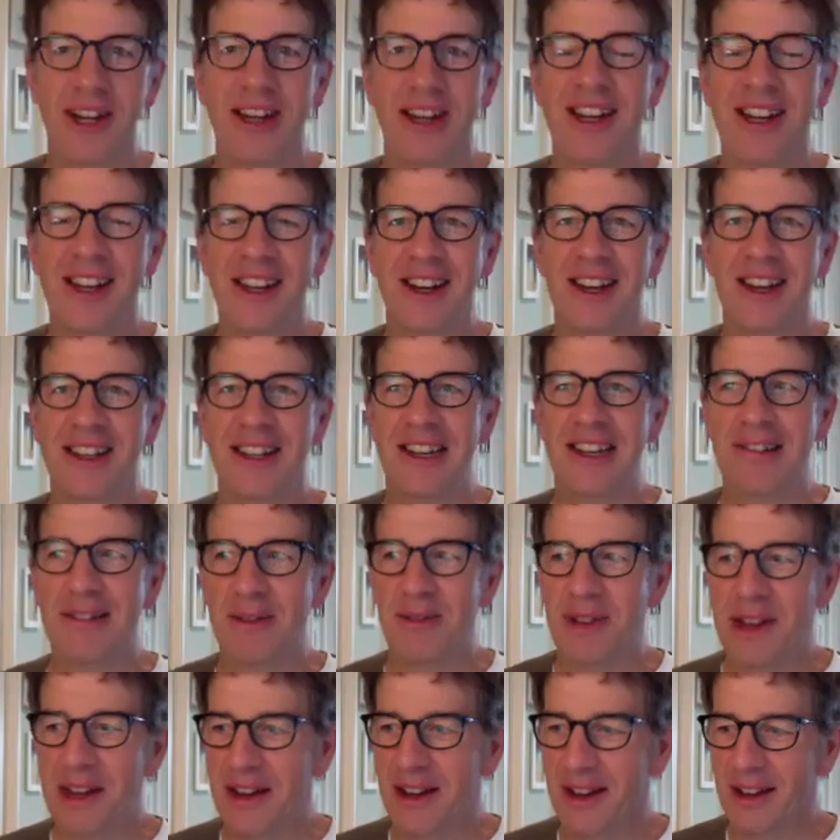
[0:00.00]
like the idea of
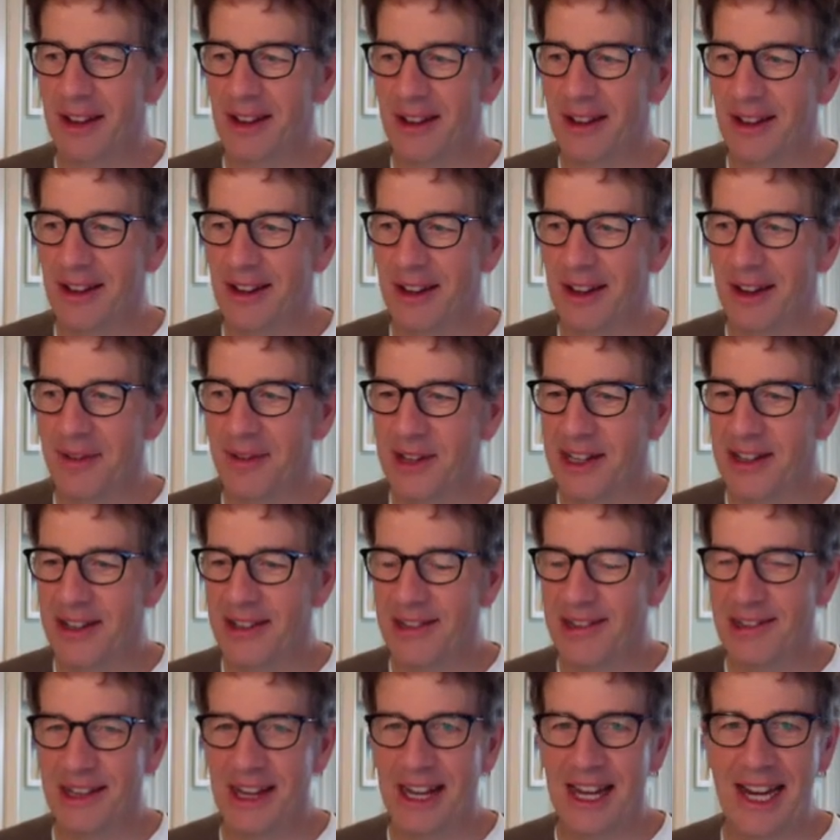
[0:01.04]
it
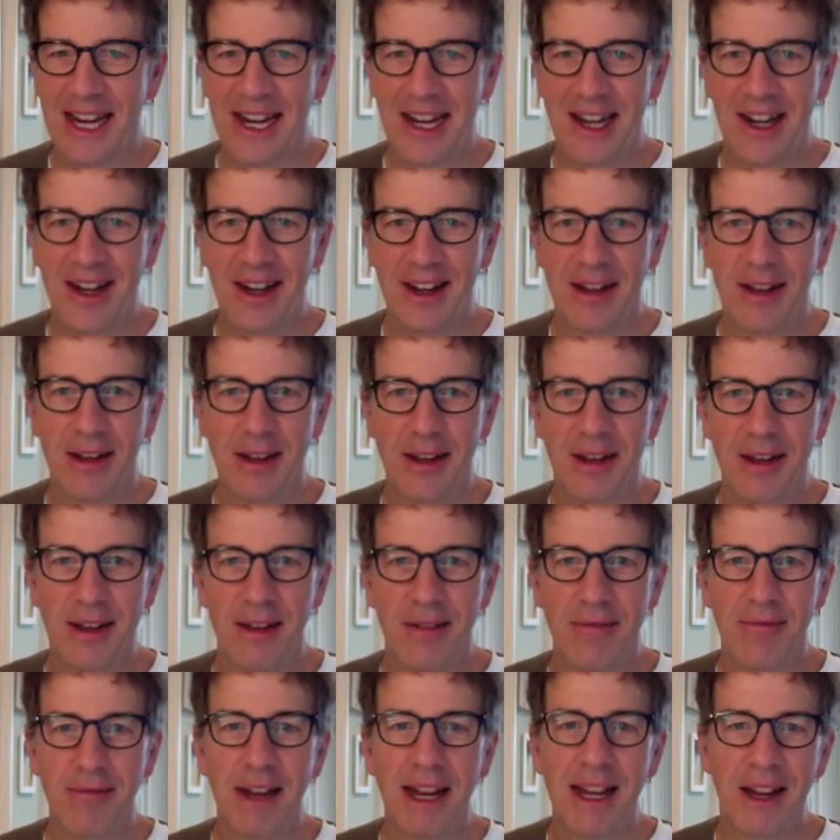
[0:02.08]
staying
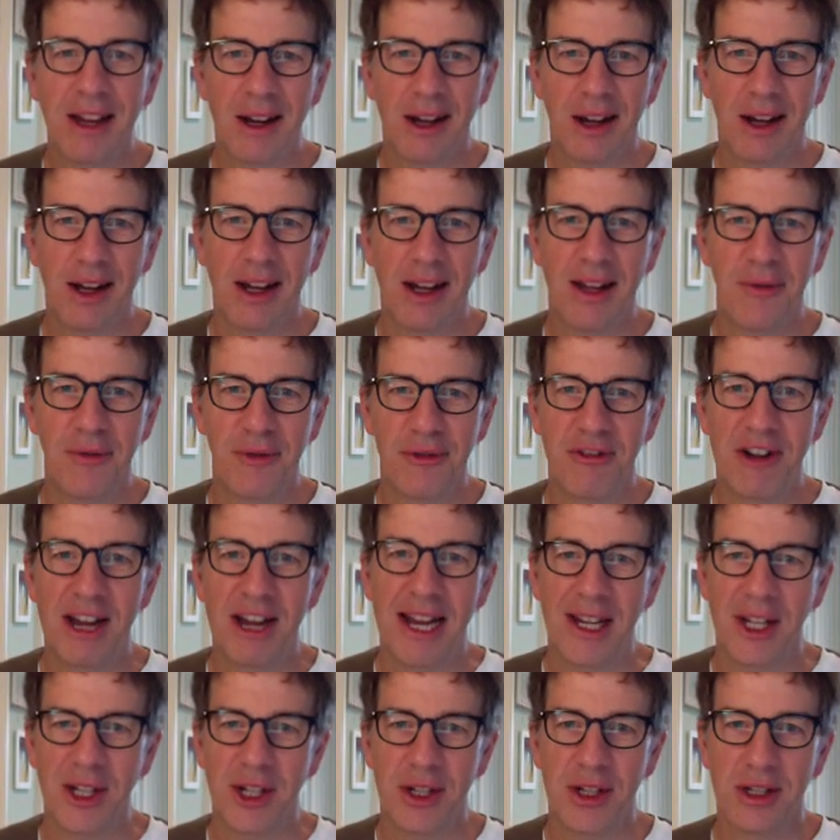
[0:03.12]
regularly
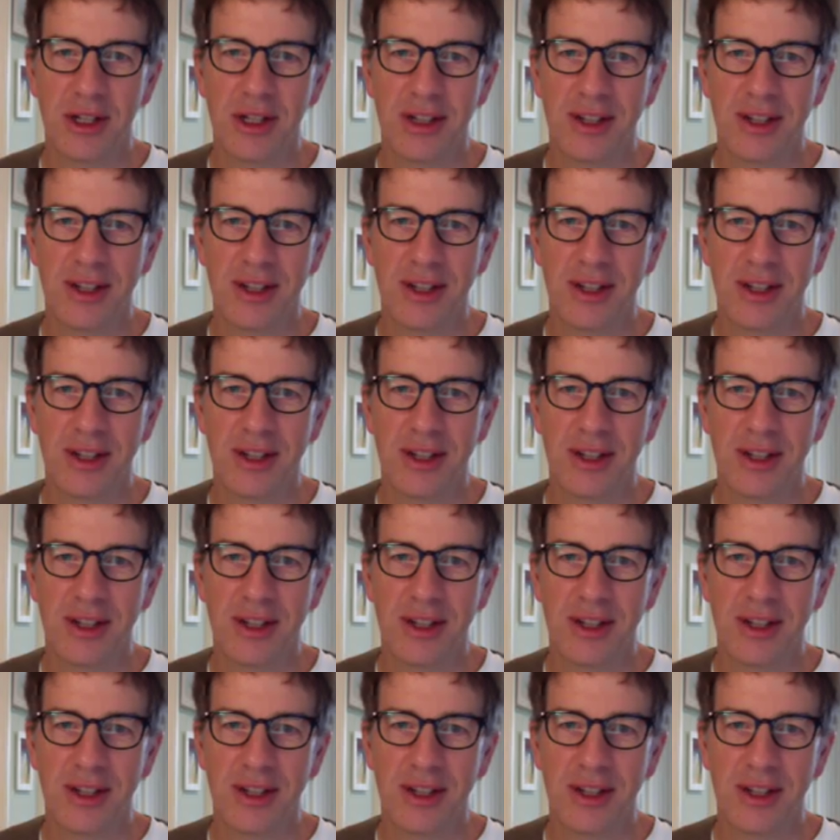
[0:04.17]
fresh.